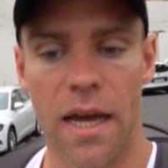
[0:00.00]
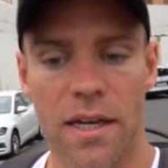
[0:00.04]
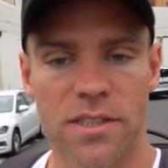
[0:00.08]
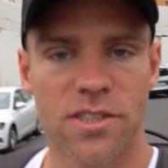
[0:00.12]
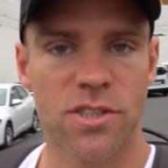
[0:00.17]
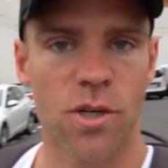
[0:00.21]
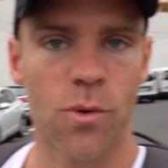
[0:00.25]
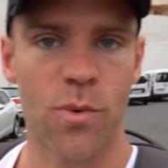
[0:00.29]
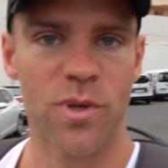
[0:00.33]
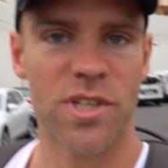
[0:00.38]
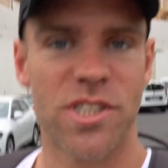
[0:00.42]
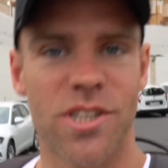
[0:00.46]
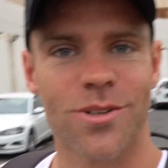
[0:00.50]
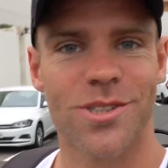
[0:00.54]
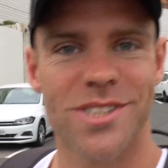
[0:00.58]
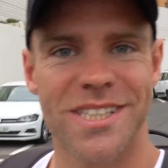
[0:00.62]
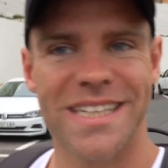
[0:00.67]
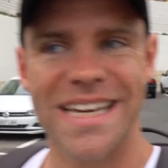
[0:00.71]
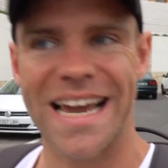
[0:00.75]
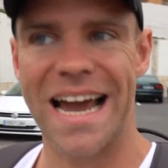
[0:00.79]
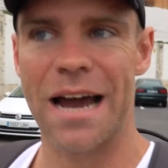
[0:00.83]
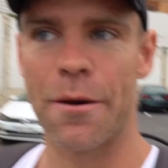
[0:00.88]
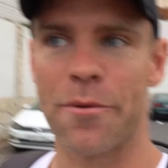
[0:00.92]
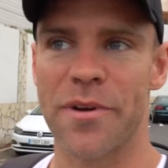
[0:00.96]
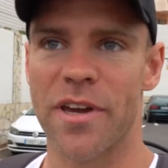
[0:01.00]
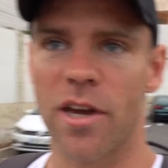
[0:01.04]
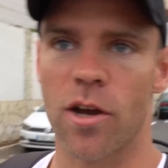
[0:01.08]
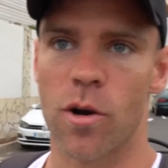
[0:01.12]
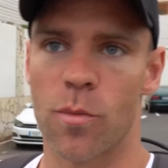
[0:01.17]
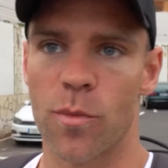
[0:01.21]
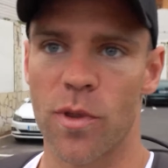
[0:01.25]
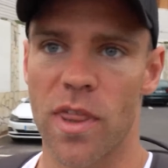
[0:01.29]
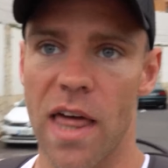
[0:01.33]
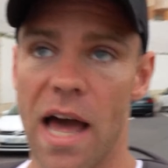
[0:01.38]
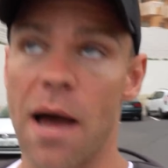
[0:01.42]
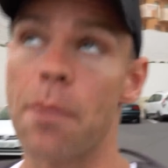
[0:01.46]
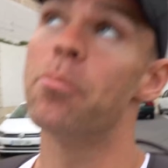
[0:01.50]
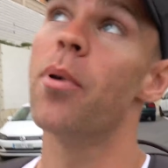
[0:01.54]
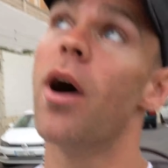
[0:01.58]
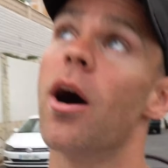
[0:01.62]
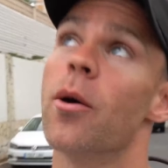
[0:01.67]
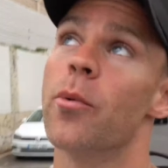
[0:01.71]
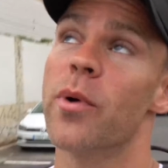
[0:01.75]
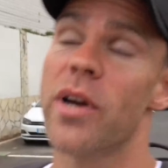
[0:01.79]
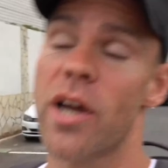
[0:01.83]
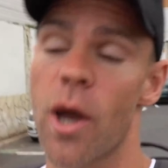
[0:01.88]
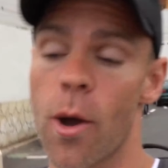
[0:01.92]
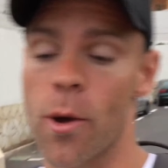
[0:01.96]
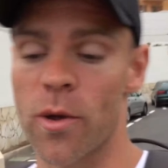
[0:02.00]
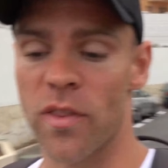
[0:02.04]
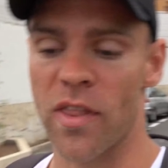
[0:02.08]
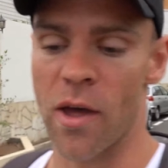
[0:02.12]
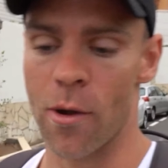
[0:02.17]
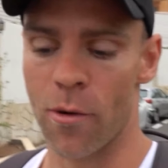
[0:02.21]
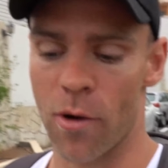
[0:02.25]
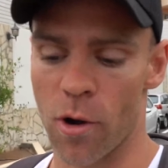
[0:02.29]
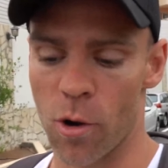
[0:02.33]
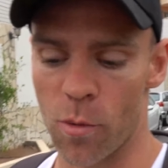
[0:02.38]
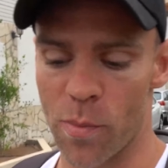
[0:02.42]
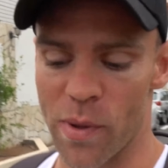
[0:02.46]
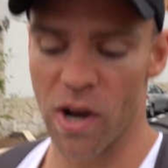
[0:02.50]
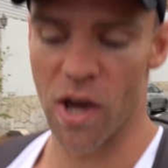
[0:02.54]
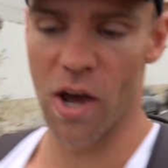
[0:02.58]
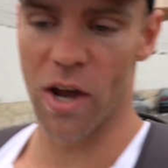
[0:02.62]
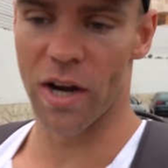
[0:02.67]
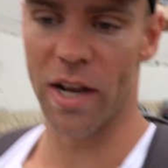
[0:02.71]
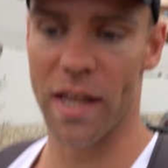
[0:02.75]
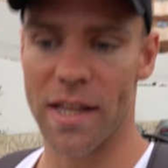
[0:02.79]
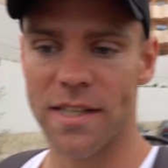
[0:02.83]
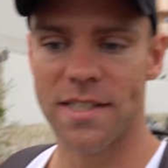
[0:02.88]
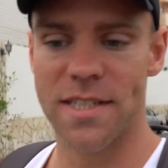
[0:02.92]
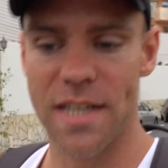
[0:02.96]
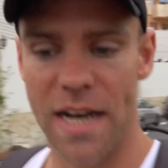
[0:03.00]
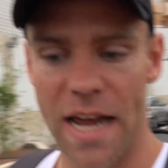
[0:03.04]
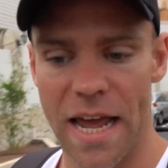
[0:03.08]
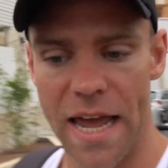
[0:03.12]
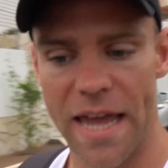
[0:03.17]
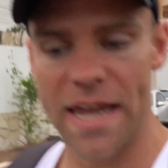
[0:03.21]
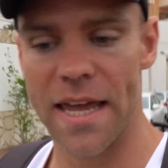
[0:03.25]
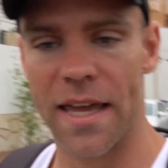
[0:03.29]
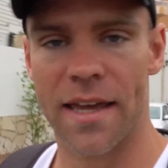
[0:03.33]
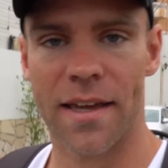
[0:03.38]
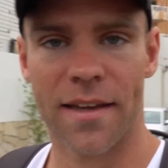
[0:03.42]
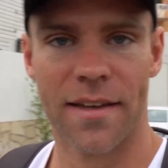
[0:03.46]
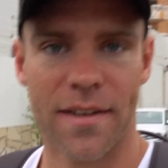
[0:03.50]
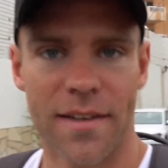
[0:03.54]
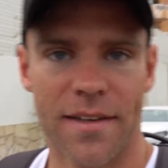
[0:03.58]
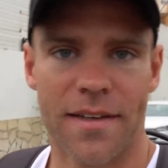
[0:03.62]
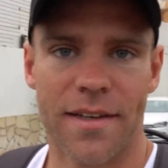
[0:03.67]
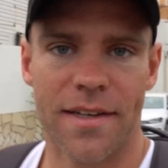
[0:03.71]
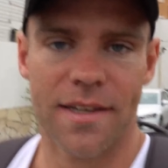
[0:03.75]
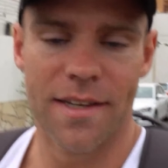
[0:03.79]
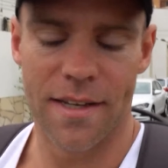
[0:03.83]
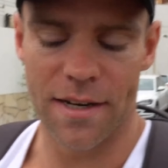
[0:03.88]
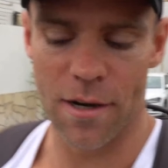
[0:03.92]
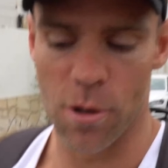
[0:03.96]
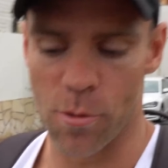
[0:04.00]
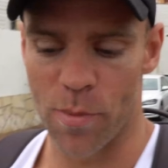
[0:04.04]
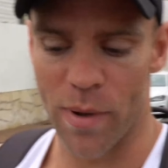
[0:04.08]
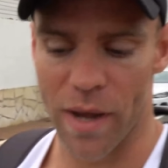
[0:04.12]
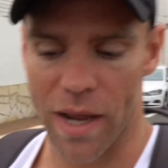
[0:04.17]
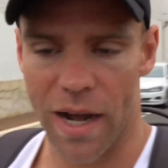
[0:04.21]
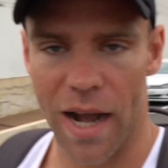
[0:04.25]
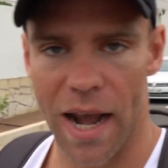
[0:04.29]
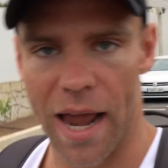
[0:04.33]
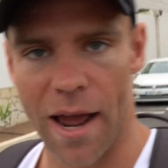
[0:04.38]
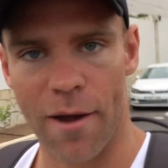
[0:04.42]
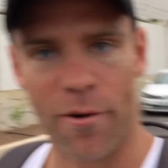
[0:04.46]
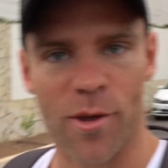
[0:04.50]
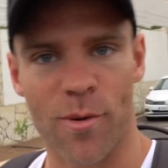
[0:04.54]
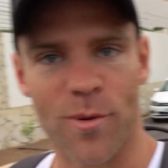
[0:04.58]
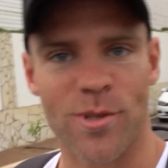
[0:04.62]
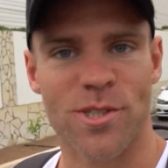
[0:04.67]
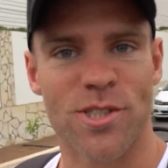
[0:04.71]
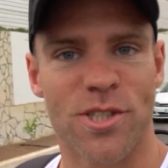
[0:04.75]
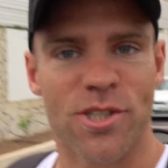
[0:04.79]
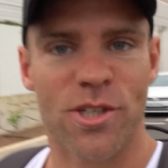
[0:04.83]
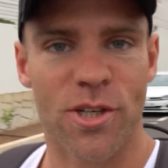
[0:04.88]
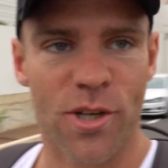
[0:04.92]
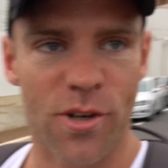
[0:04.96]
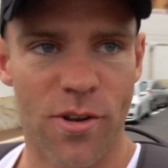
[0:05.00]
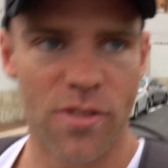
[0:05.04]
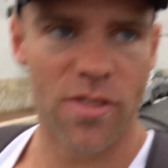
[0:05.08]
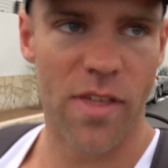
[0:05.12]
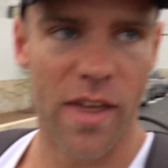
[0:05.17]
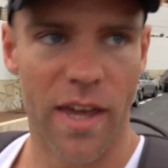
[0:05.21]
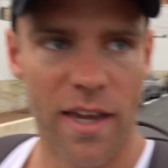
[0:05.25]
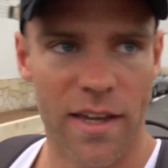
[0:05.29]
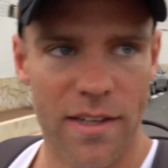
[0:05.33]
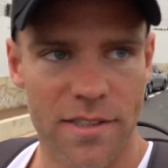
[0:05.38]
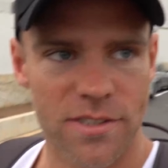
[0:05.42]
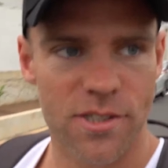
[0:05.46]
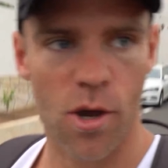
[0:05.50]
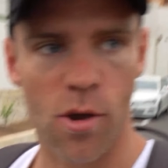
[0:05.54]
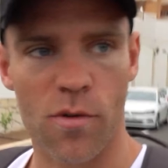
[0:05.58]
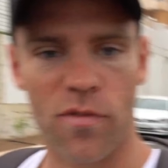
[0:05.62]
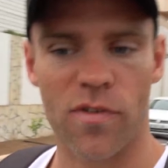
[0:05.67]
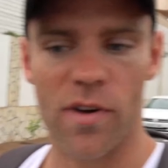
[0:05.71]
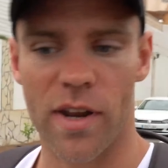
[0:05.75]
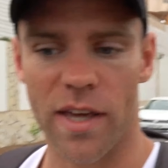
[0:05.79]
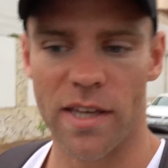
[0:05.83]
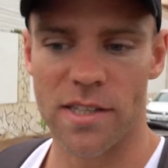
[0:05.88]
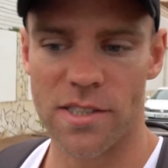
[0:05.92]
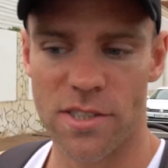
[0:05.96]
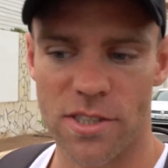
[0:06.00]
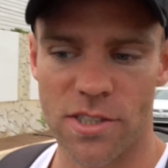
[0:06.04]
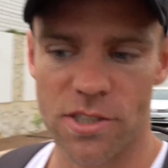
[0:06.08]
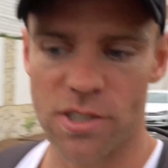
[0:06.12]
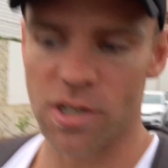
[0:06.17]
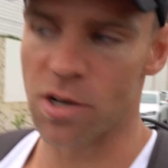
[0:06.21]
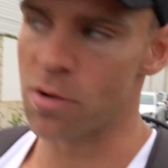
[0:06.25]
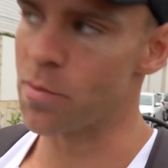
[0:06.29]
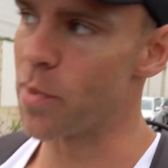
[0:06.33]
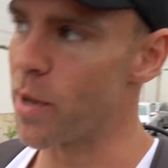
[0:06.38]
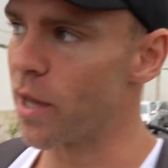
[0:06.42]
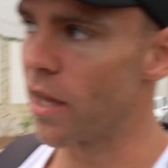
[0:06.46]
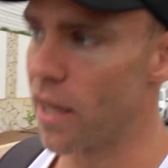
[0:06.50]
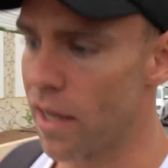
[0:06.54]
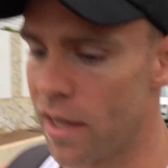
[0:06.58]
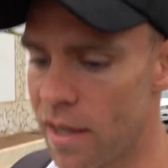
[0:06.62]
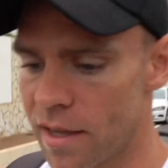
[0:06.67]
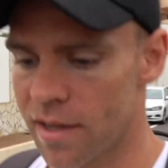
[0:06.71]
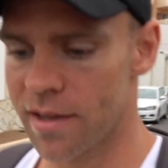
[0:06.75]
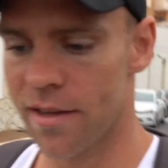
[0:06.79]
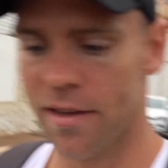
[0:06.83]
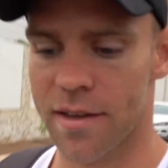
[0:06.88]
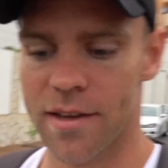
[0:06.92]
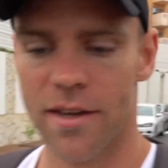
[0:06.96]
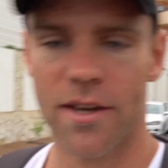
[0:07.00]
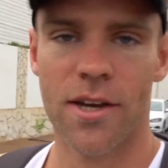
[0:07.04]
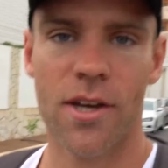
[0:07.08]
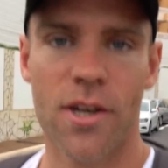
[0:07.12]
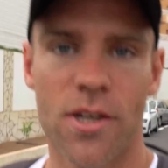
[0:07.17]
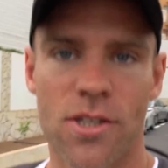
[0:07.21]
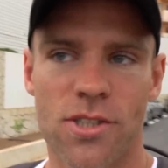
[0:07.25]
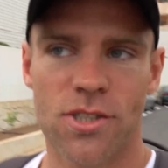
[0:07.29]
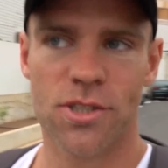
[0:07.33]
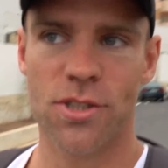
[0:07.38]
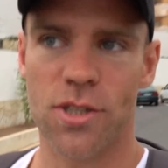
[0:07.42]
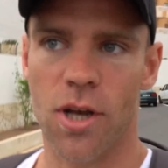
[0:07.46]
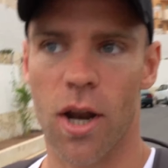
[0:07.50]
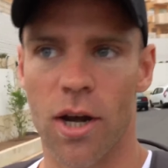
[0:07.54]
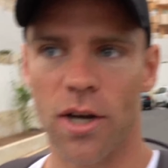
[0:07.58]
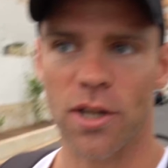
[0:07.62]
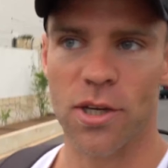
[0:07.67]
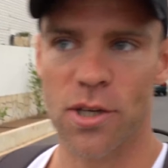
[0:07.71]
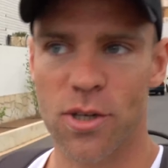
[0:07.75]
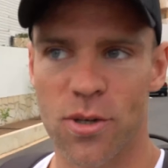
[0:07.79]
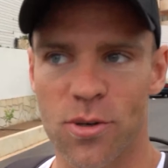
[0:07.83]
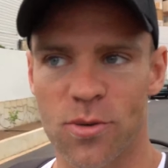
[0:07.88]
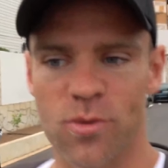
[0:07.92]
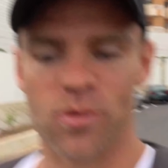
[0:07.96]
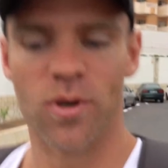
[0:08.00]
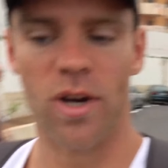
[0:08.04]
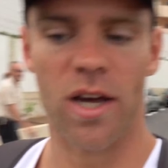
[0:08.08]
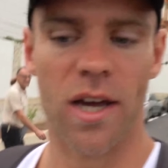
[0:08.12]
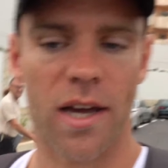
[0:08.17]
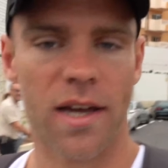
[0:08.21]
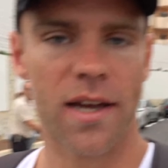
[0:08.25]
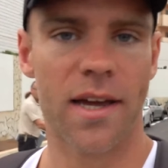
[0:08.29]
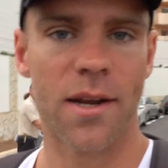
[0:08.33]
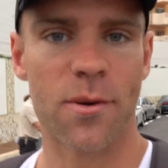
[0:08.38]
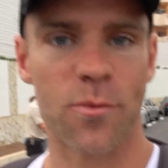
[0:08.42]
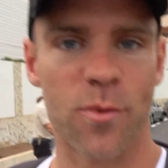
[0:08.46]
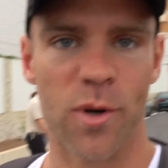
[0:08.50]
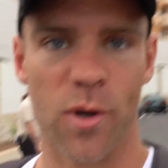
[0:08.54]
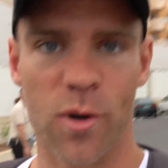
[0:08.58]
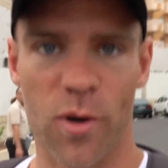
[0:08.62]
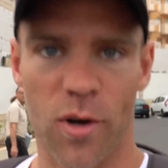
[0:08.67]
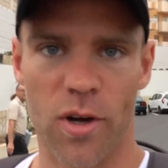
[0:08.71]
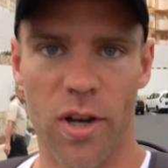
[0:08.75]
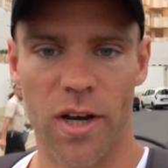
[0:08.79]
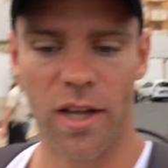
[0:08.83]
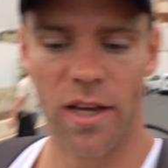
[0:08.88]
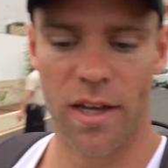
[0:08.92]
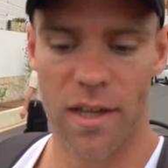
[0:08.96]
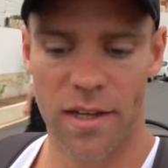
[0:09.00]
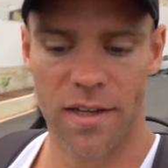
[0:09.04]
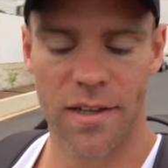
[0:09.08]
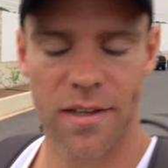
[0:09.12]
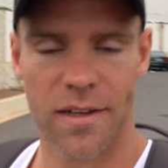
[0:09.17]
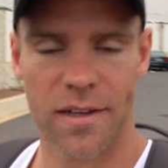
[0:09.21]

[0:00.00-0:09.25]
So we shall see how we get on with that. But we're going there a little bit earlier today, a little bit cloudy, which is a good thing. So hopefully it's just going to be slightly cooler and we're not going